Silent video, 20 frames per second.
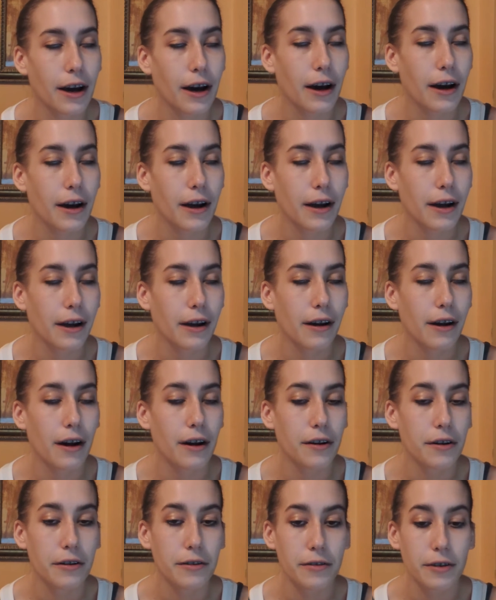I
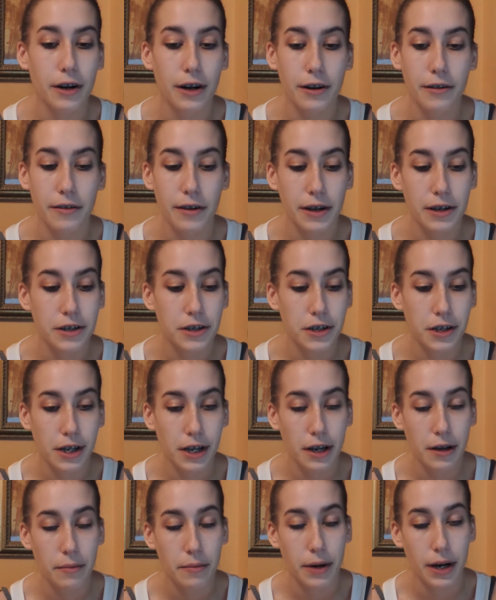got over it
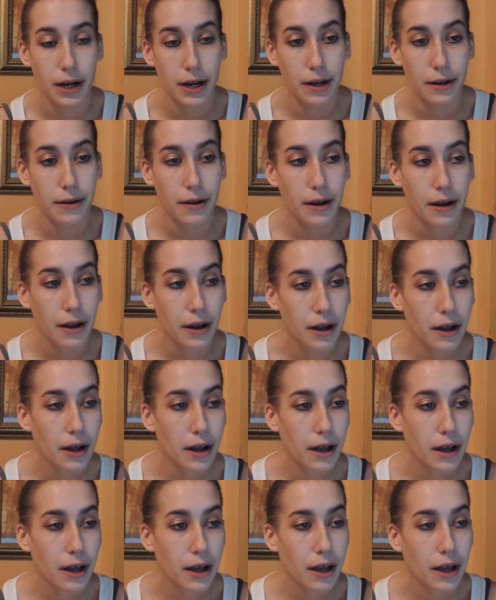eventually, but it
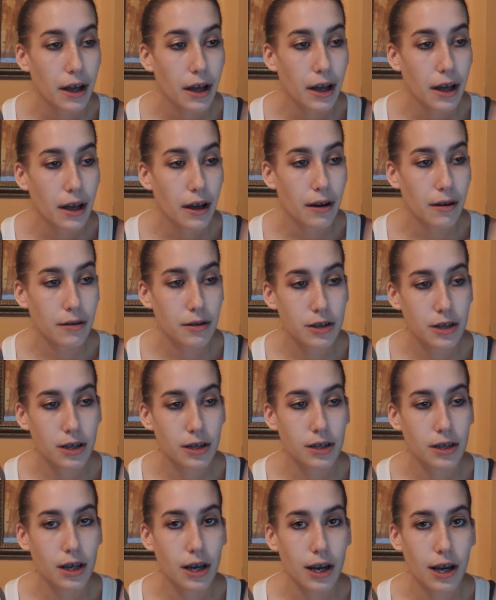was
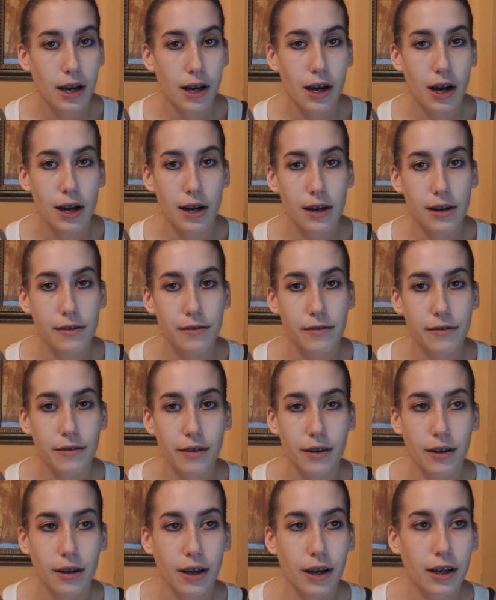just kind of
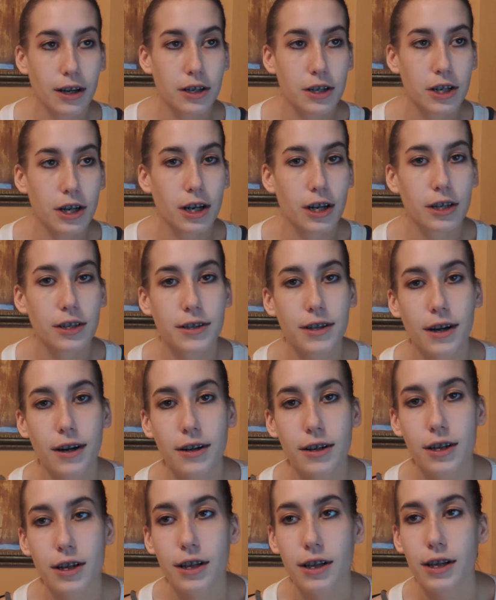a shitty
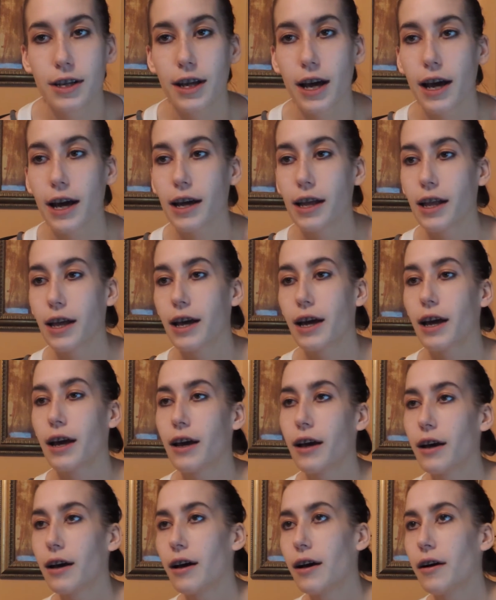start to the day.
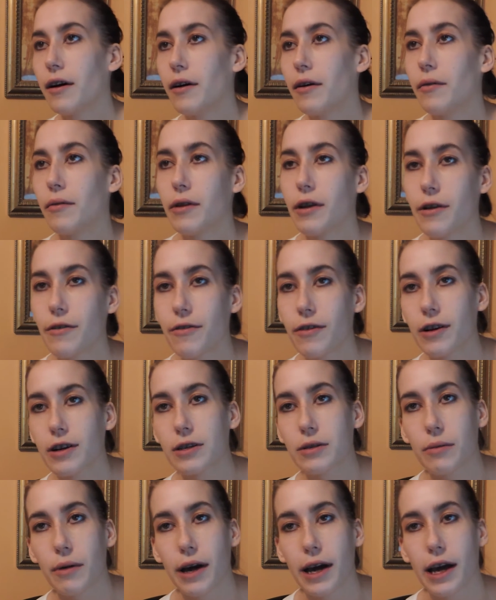When you
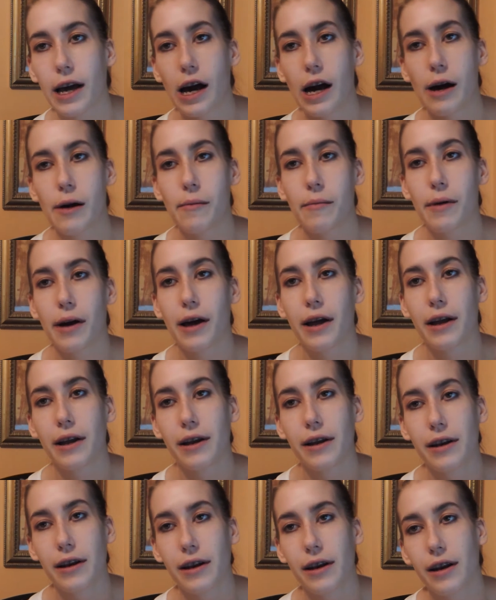first wake up
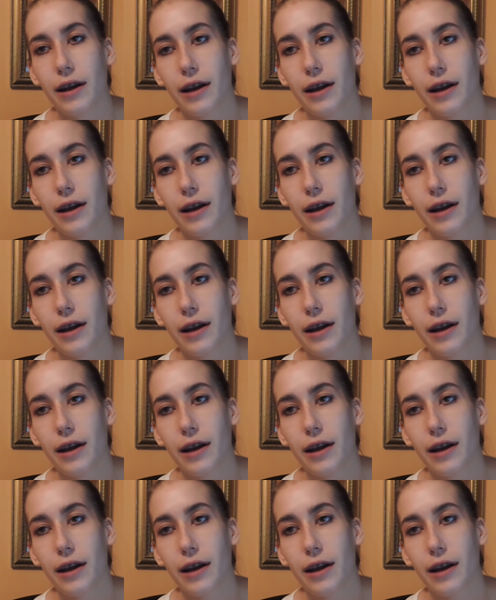and